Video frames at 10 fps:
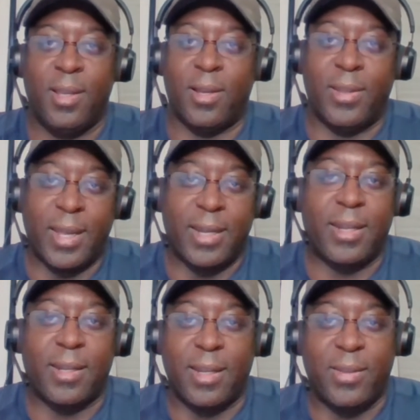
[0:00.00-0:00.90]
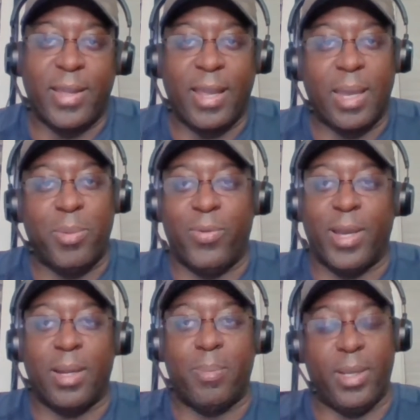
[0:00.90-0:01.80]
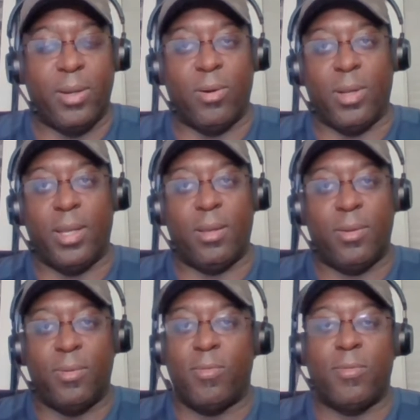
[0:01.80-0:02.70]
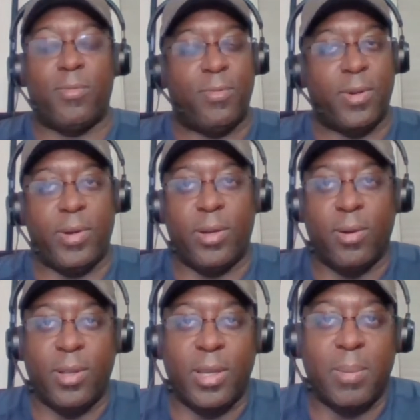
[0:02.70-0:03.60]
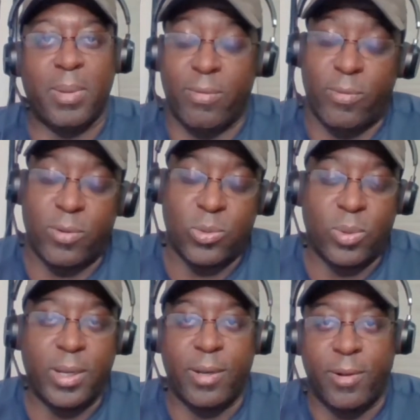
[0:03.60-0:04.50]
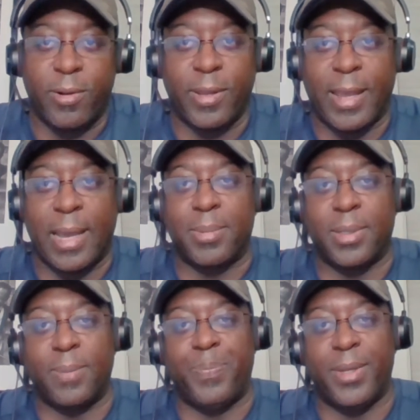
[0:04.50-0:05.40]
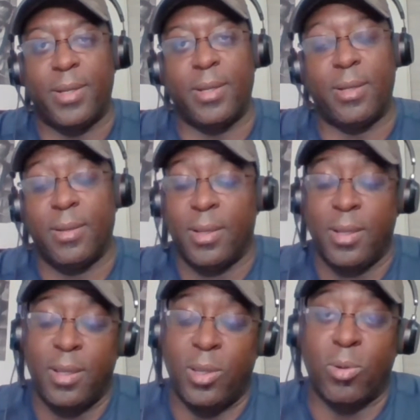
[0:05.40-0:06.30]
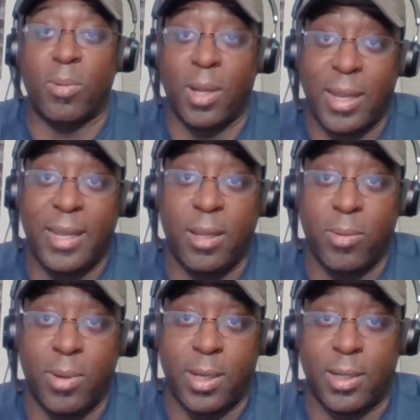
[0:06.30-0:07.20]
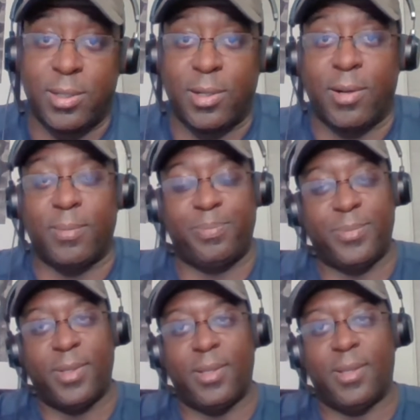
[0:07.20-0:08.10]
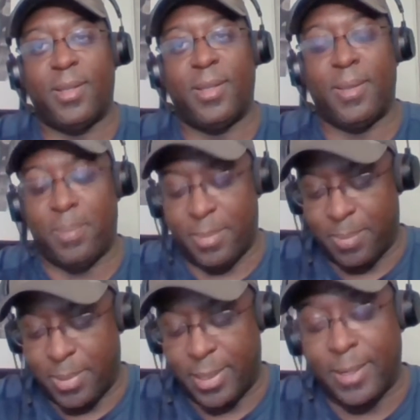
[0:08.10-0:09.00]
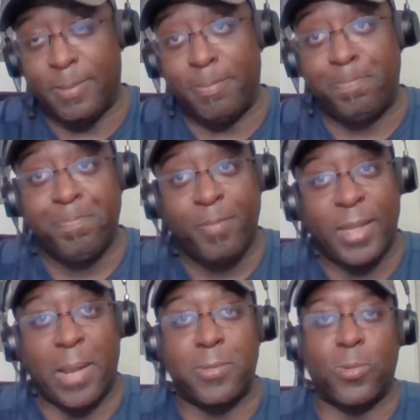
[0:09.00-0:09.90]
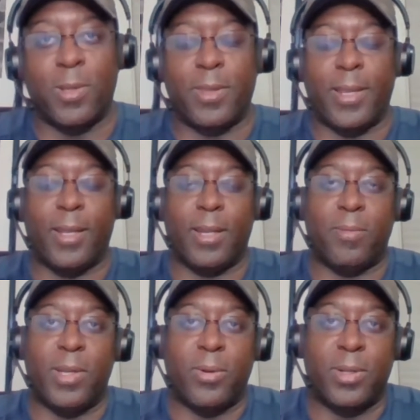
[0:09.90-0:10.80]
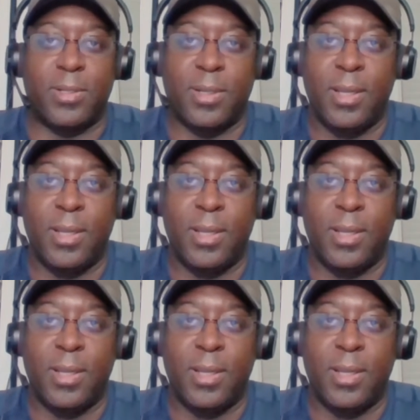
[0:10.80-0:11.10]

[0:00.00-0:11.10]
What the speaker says: on that day of that game, you've got to be early, very early. You got to be the first one in there. You're the captain, and you're late. You were gonna start, but that was the one thing that we noticed.